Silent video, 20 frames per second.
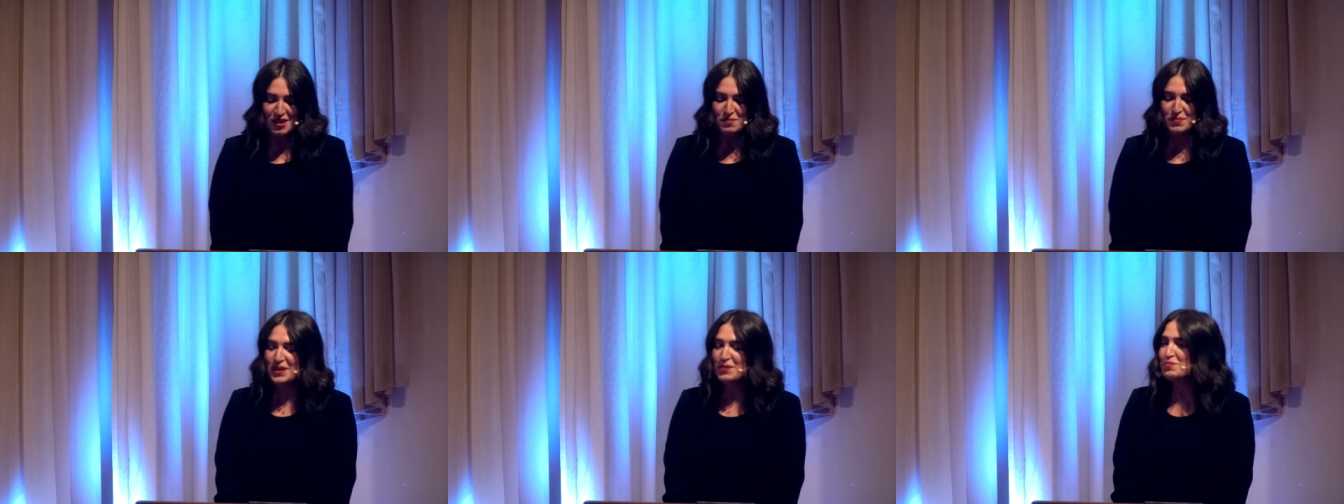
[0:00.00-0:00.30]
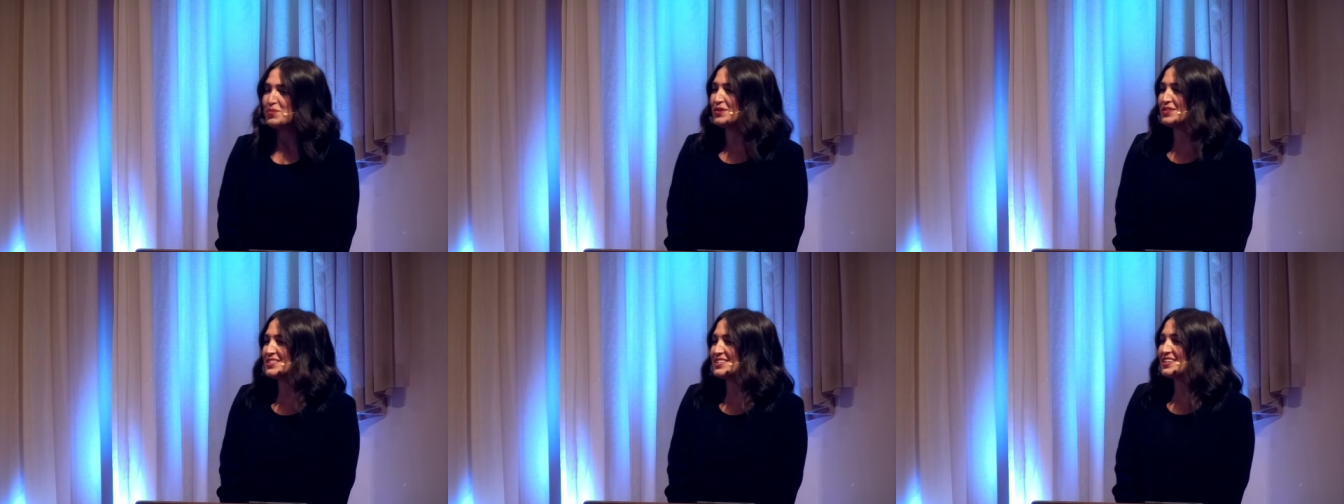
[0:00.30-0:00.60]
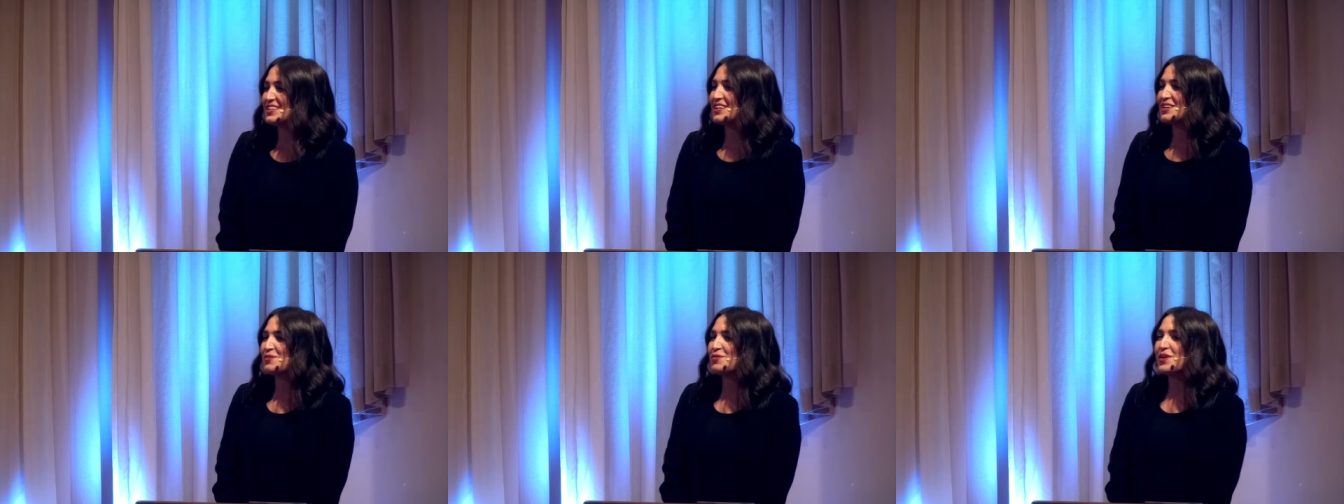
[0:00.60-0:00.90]
people
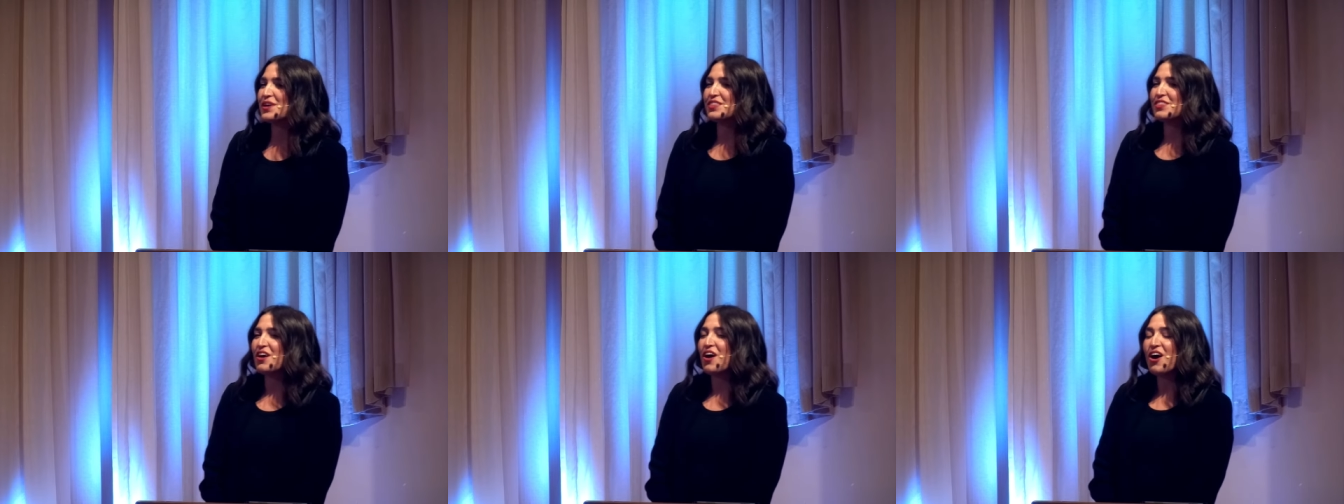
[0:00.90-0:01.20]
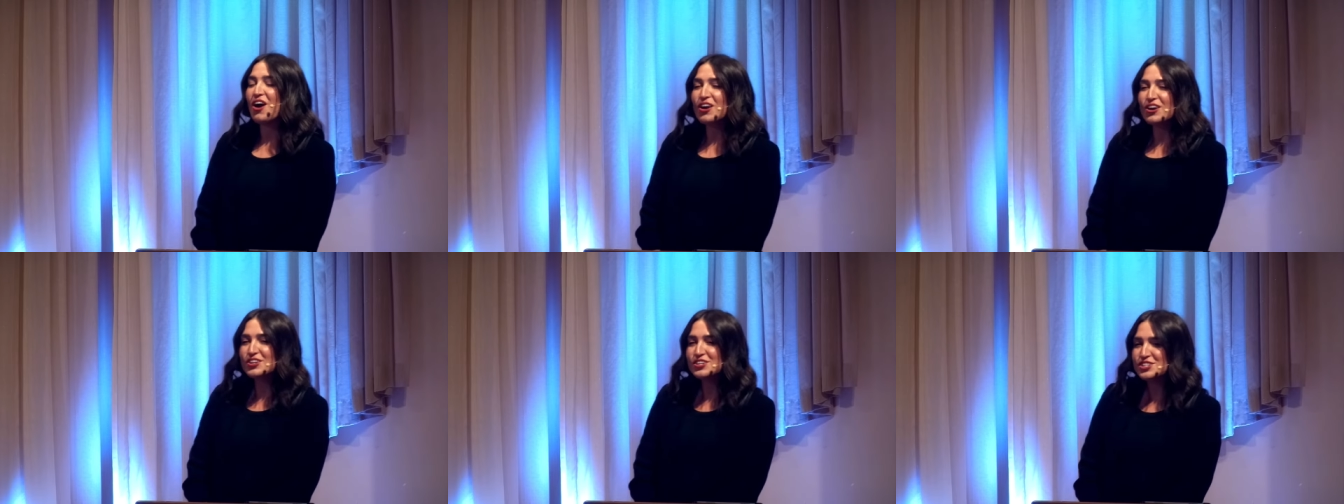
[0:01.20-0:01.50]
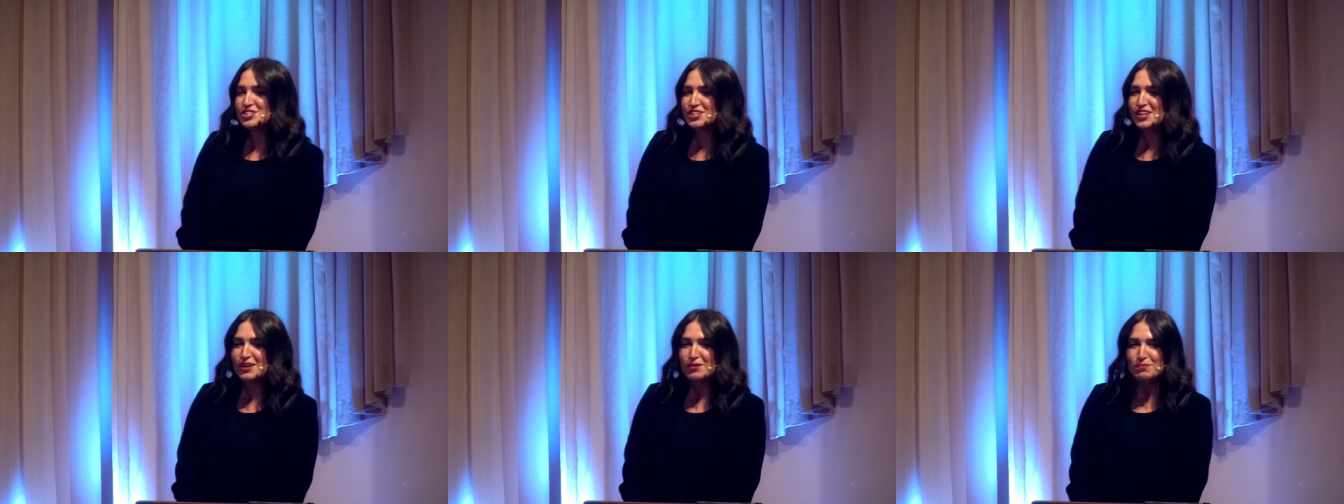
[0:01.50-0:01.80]
dealing with
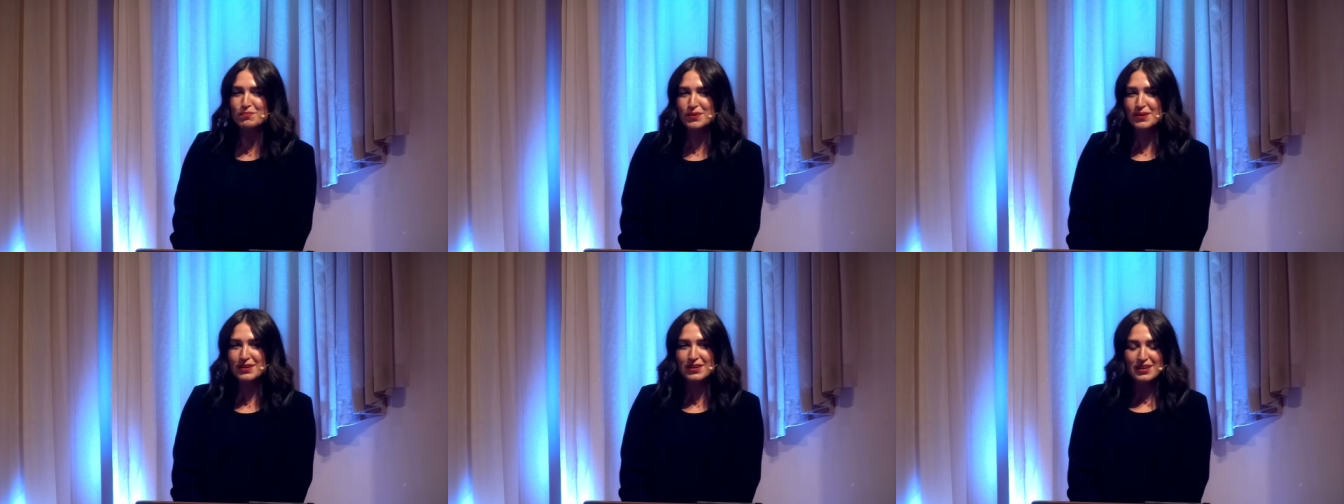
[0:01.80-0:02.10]
hardship,